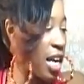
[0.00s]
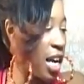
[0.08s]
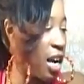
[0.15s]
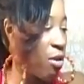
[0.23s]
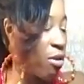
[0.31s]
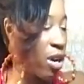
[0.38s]
an
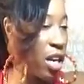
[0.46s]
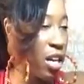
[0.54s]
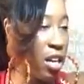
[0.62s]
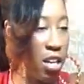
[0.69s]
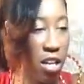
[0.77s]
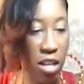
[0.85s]

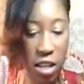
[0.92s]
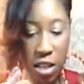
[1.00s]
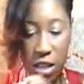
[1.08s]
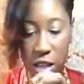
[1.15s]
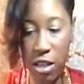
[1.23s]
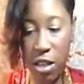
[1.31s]
earring
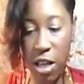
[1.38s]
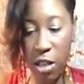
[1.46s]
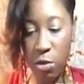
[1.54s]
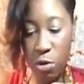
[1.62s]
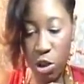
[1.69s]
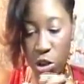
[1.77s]
hook.
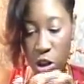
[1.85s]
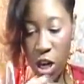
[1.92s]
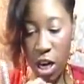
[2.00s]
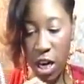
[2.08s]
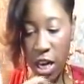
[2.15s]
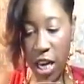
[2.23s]
That's what you're
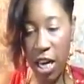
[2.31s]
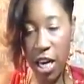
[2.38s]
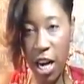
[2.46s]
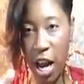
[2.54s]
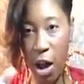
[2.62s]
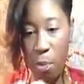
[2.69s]
gonna
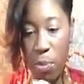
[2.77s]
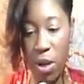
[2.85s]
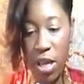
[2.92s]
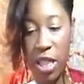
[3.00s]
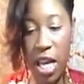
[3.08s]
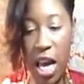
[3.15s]
need, and I'll
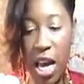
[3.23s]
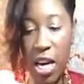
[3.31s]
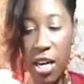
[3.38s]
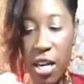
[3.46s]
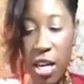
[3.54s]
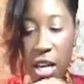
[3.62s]
put
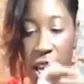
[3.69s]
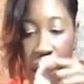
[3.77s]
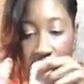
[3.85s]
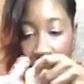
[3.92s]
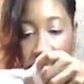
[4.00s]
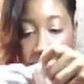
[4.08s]
that
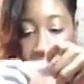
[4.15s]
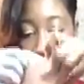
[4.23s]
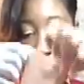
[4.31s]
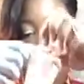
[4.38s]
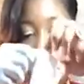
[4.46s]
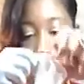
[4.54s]
in
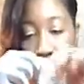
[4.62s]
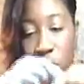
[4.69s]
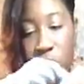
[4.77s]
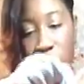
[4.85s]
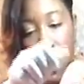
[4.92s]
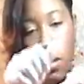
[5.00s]
the
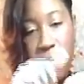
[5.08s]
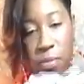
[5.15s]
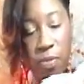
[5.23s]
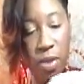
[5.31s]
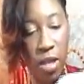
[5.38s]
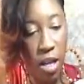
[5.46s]
notes.
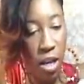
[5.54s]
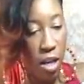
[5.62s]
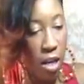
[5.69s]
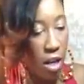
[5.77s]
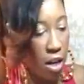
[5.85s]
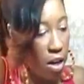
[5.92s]

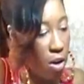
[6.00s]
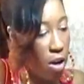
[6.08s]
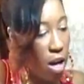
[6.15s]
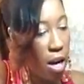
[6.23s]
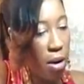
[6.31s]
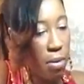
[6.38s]

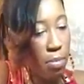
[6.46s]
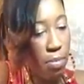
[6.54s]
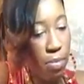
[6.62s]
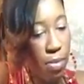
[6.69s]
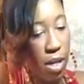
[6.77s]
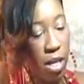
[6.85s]
Okay,
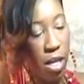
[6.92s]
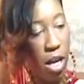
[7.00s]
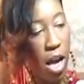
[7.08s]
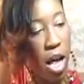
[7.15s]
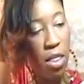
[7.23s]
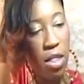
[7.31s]

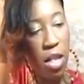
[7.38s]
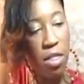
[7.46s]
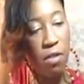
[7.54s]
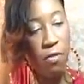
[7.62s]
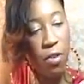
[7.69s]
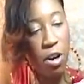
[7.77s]
and
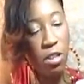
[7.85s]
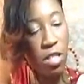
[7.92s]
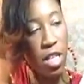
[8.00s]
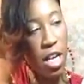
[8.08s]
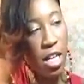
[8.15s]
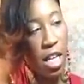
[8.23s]
then the
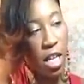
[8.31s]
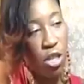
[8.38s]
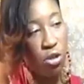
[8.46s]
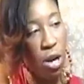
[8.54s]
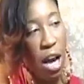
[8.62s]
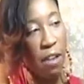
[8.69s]
first thing
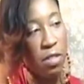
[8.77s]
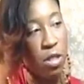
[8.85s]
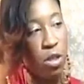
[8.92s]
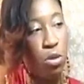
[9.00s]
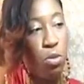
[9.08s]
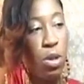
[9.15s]
that you have
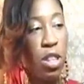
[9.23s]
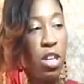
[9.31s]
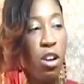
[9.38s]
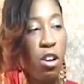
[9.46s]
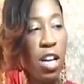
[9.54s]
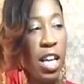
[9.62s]
to do
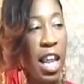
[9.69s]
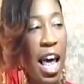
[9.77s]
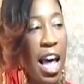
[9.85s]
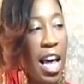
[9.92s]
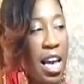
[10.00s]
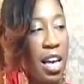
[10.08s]
with your
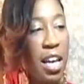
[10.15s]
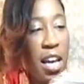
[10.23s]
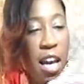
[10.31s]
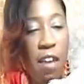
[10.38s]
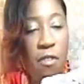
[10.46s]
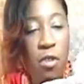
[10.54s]
clay,
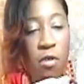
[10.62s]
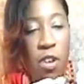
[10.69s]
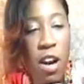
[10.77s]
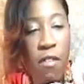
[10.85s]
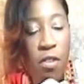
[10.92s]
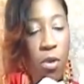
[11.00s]
if you've
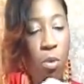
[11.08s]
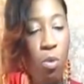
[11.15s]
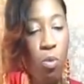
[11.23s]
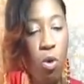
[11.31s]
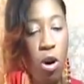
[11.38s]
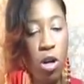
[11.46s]
never
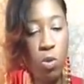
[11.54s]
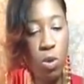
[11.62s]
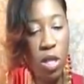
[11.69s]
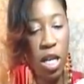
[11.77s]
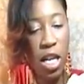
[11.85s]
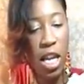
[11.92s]
worked
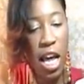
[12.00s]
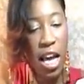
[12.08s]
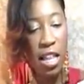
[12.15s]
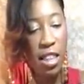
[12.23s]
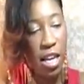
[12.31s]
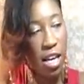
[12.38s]
with
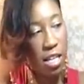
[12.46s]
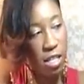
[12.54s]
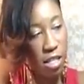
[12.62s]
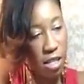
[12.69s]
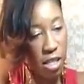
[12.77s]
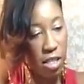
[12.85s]
clay,
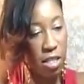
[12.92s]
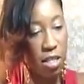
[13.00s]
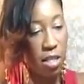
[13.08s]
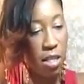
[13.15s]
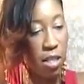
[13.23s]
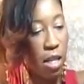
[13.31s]
then this
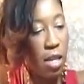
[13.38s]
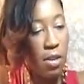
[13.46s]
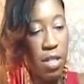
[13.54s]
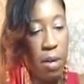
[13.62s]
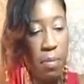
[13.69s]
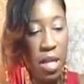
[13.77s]
is
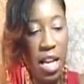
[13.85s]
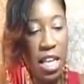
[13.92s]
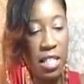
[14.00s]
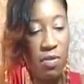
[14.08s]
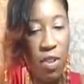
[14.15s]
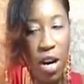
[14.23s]
something
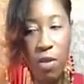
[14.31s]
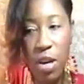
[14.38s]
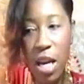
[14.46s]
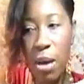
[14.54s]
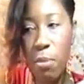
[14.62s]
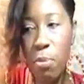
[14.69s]
that's very